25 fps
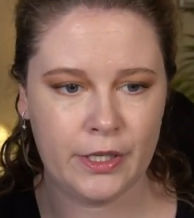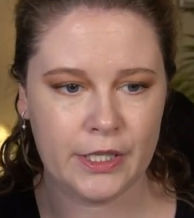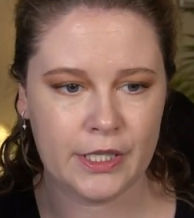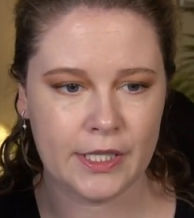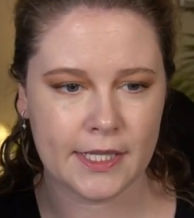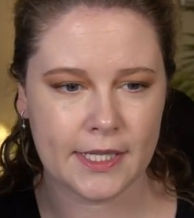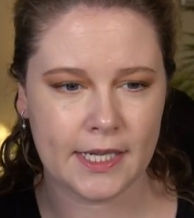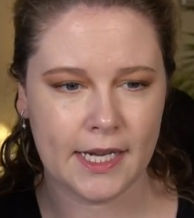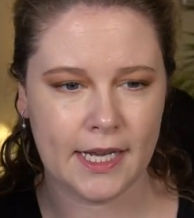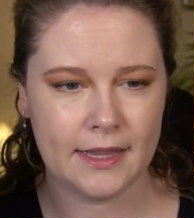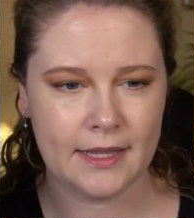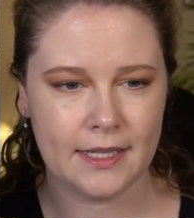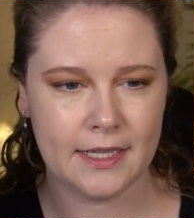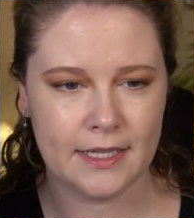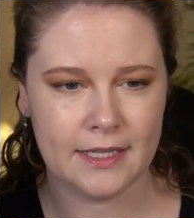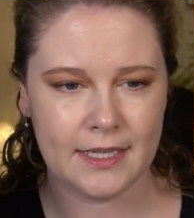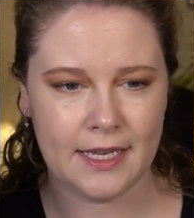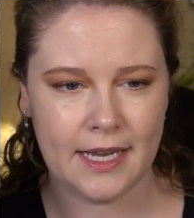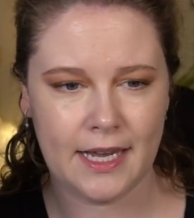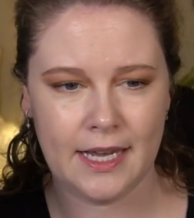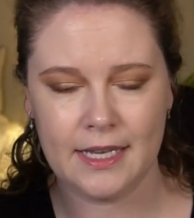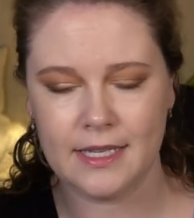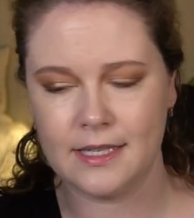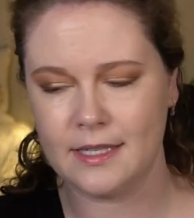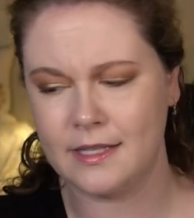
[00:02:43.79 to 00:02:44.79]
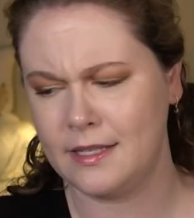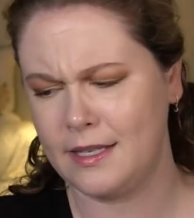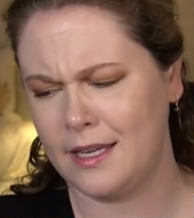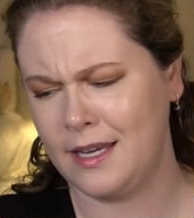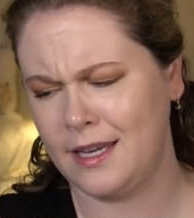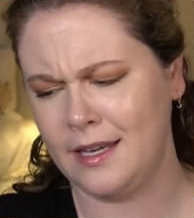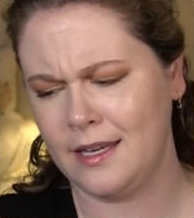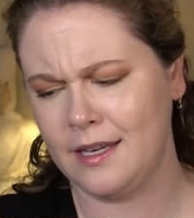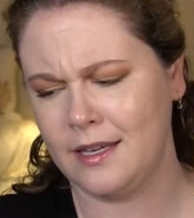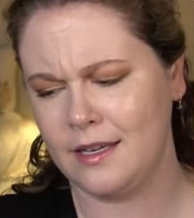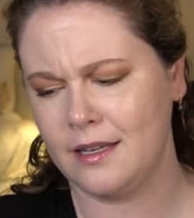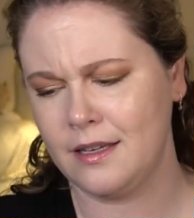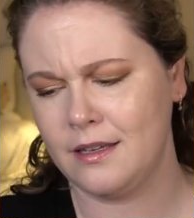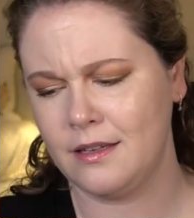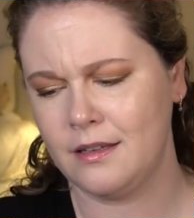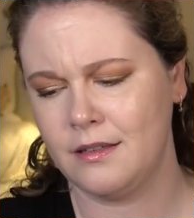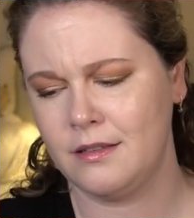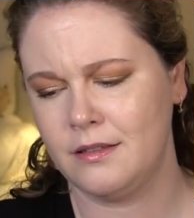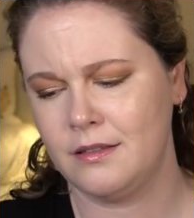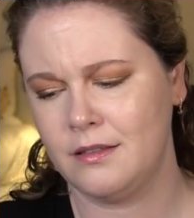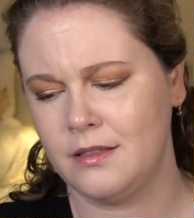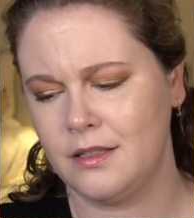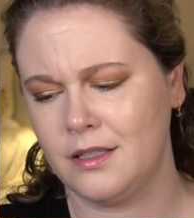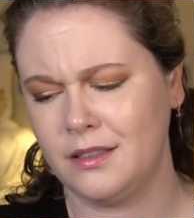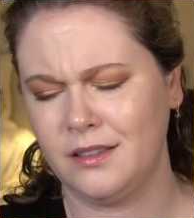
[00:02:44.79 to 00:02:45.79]
I just got this as a
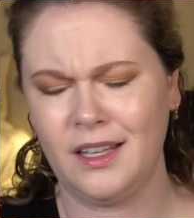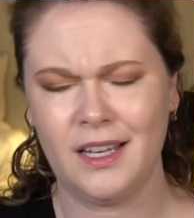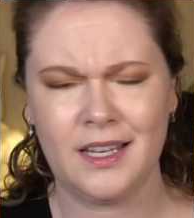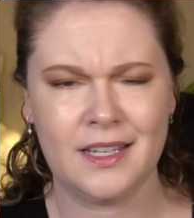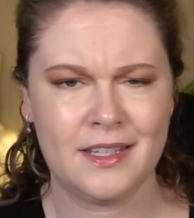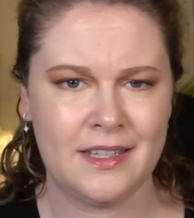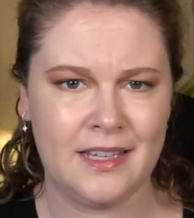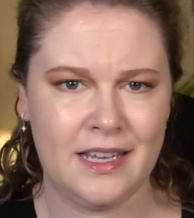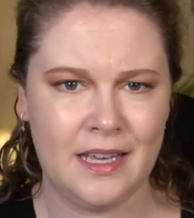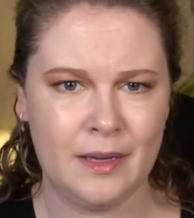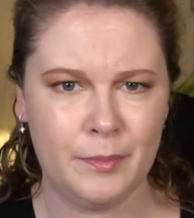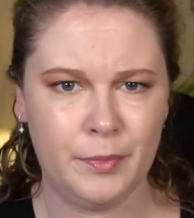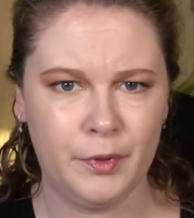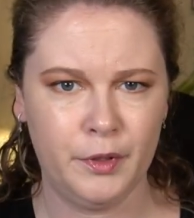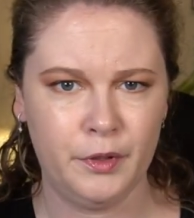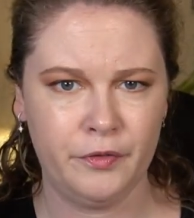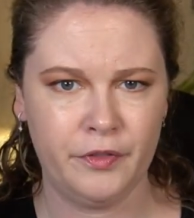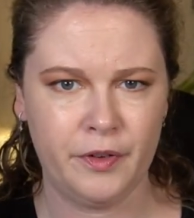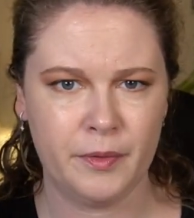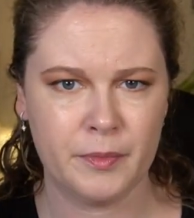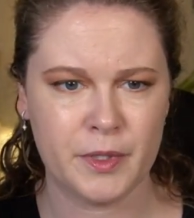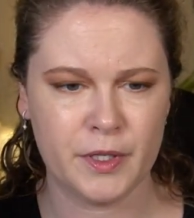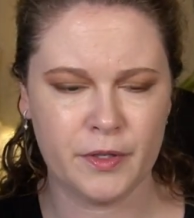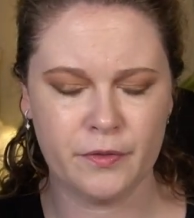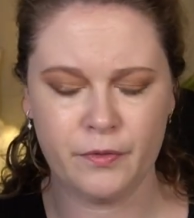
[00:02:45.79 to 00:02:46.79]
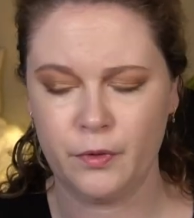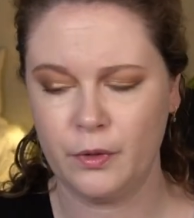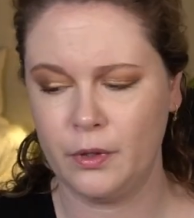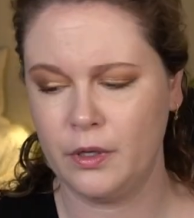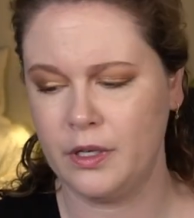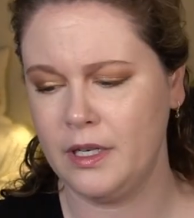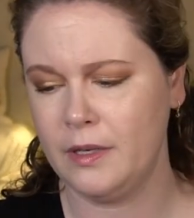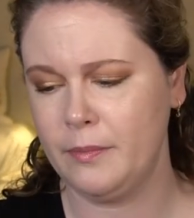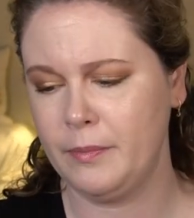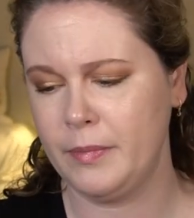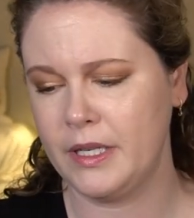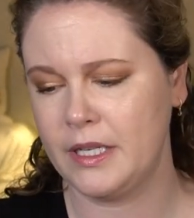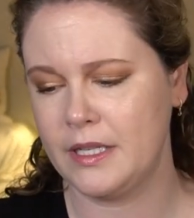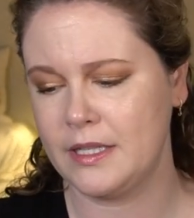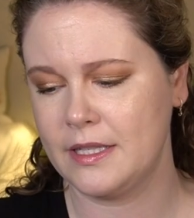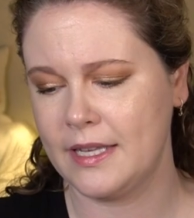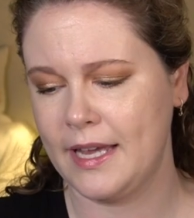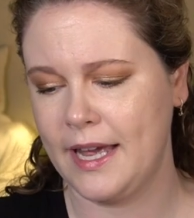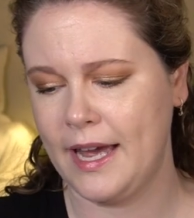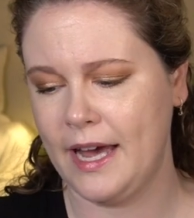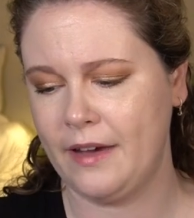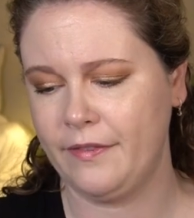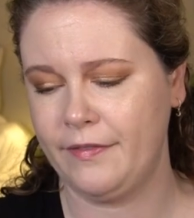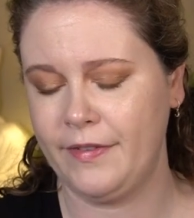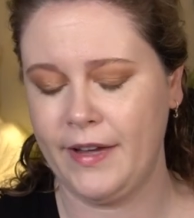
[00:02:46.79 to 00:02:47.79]
deluxe sample from Sephora, but it's a
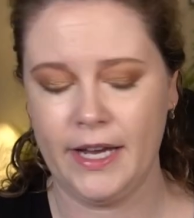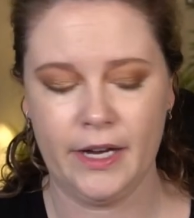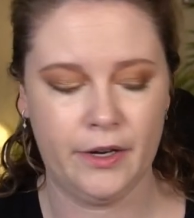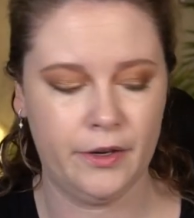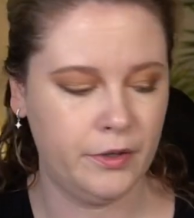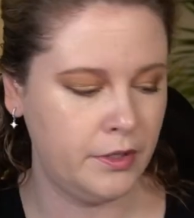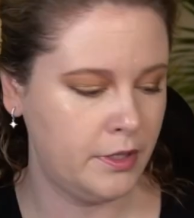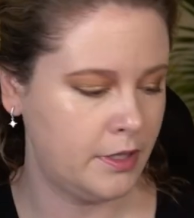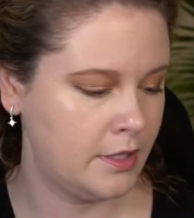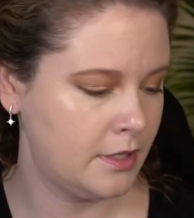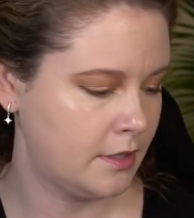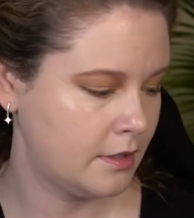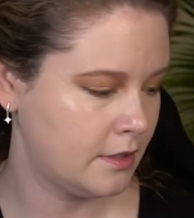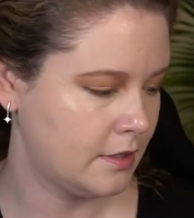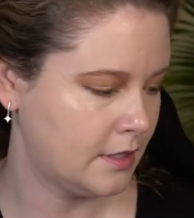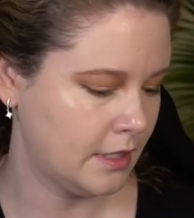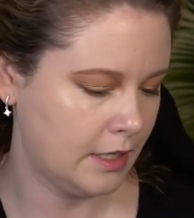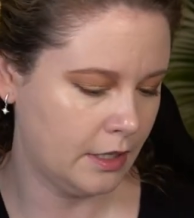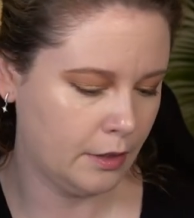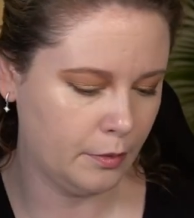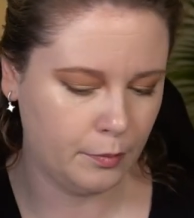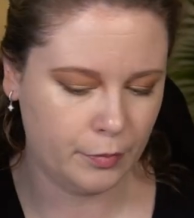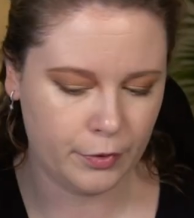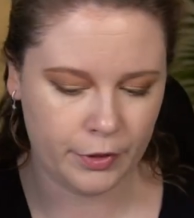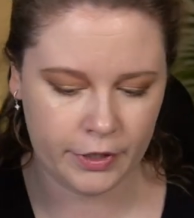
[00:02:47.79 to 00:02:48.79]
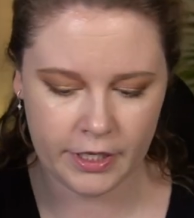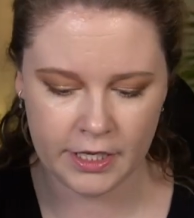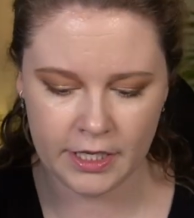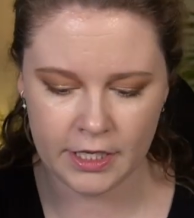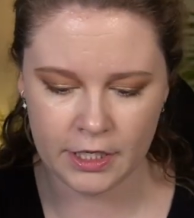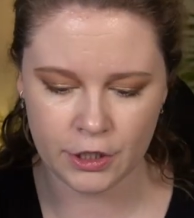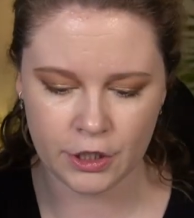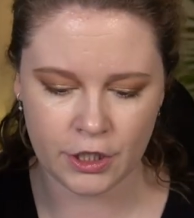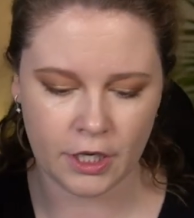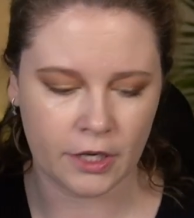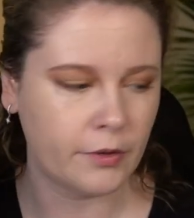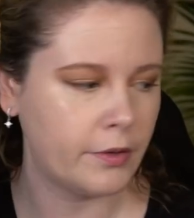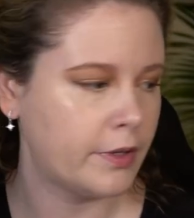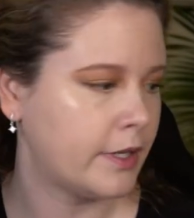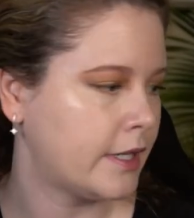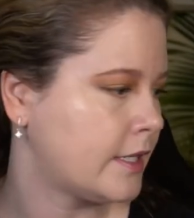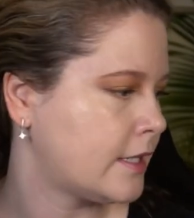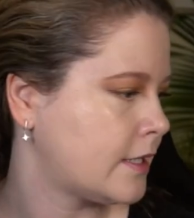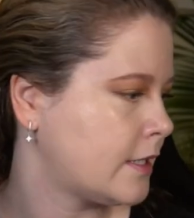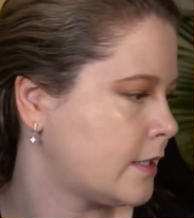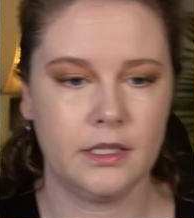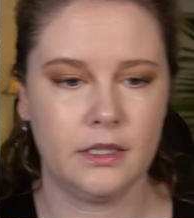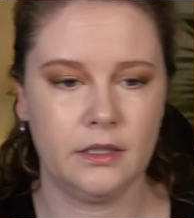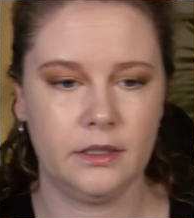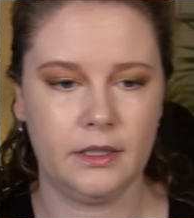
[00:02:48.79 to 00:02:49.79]
half ounce. So pretty generous
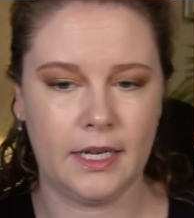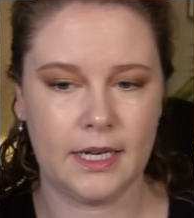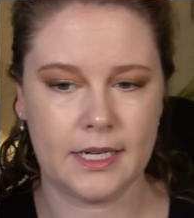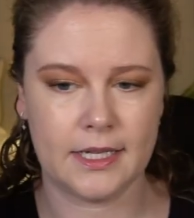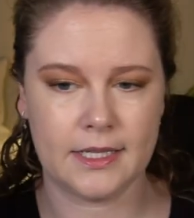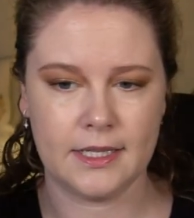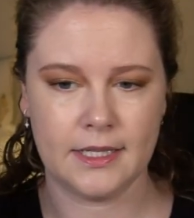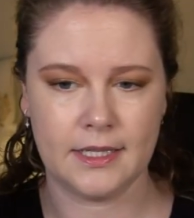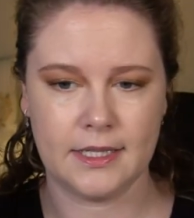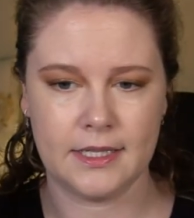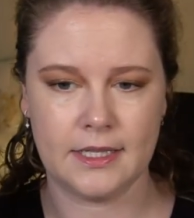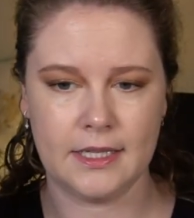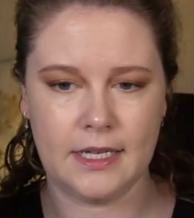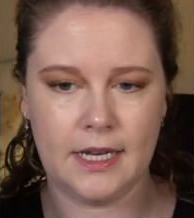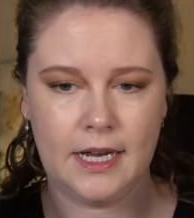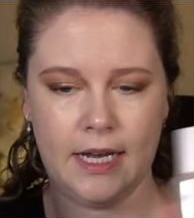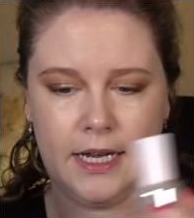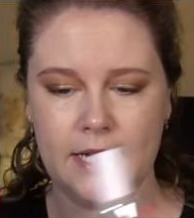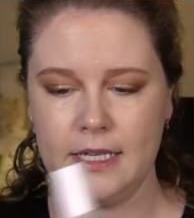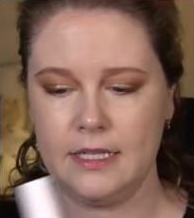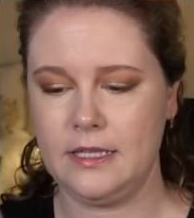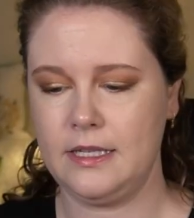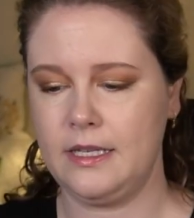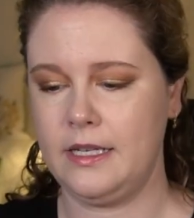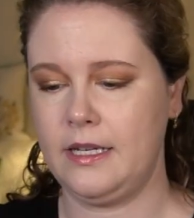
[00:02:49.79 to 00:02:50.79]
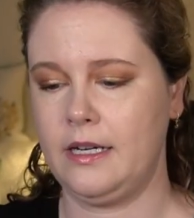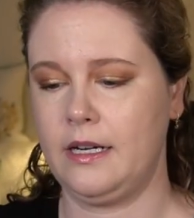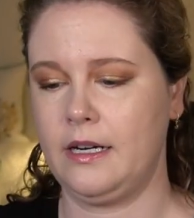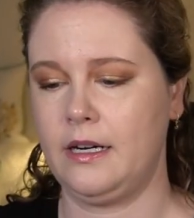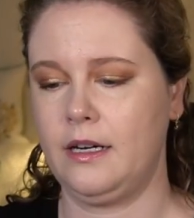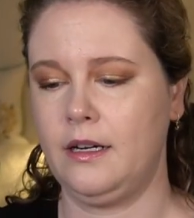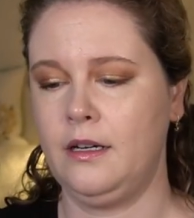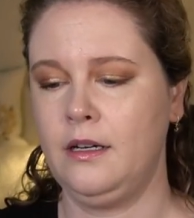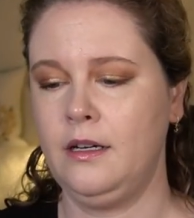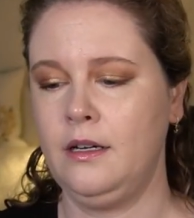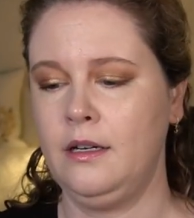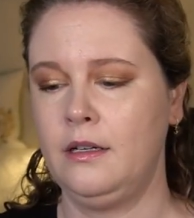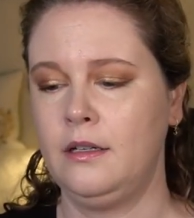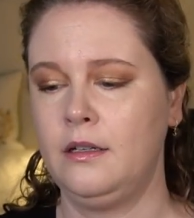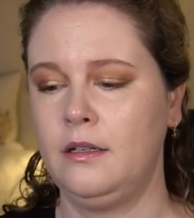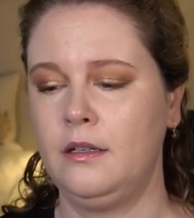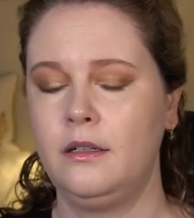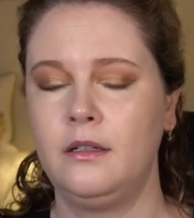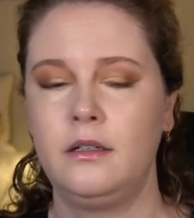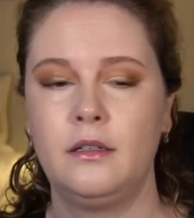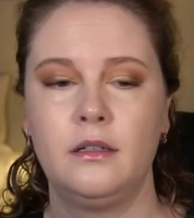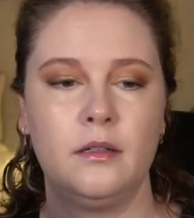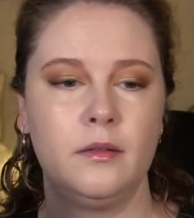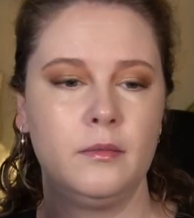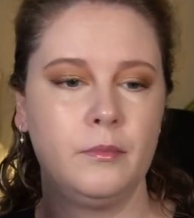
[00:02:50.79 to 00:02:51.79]
deluxe size here.
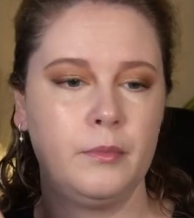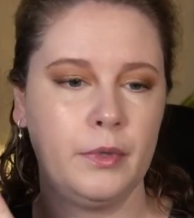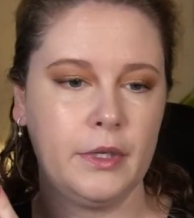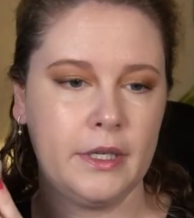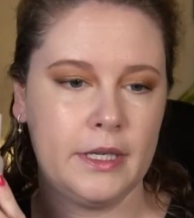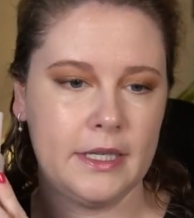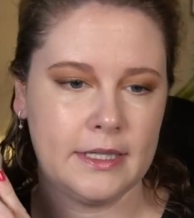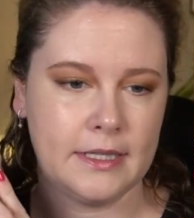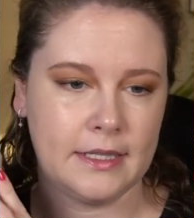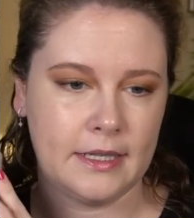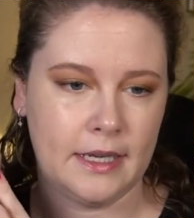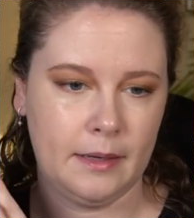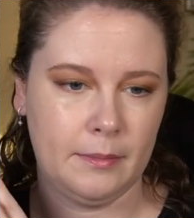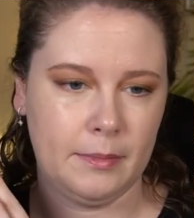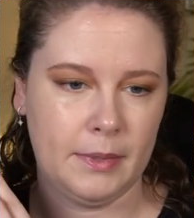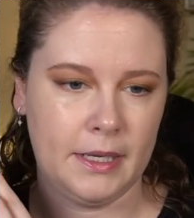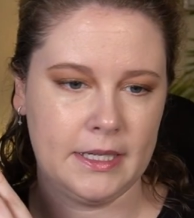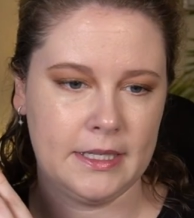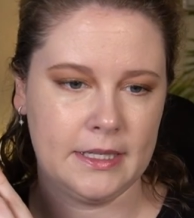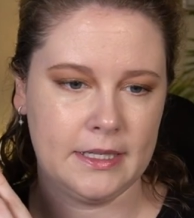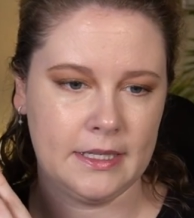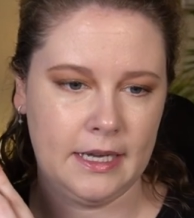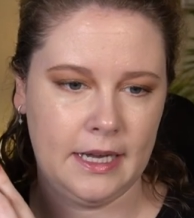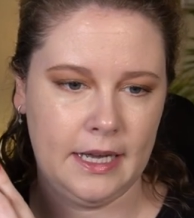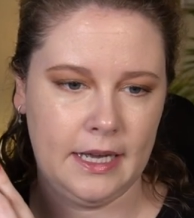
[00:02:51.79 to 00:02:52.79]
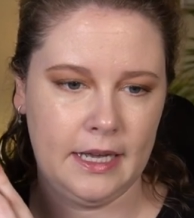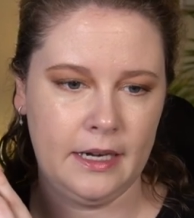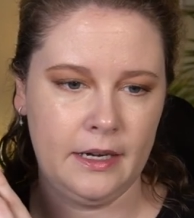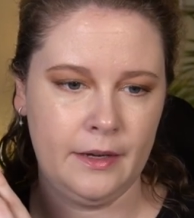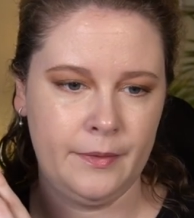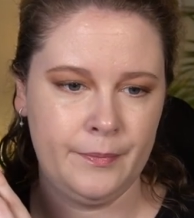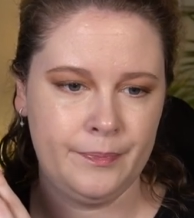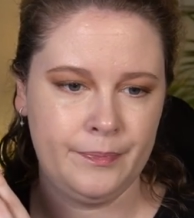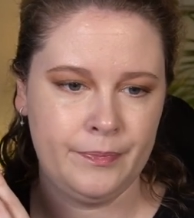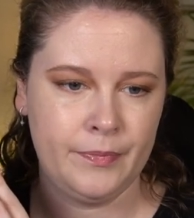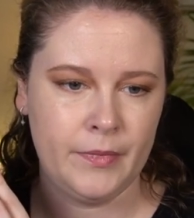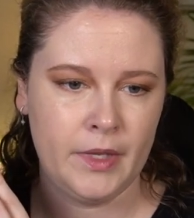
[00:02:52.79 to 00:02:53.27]
Put it side by side.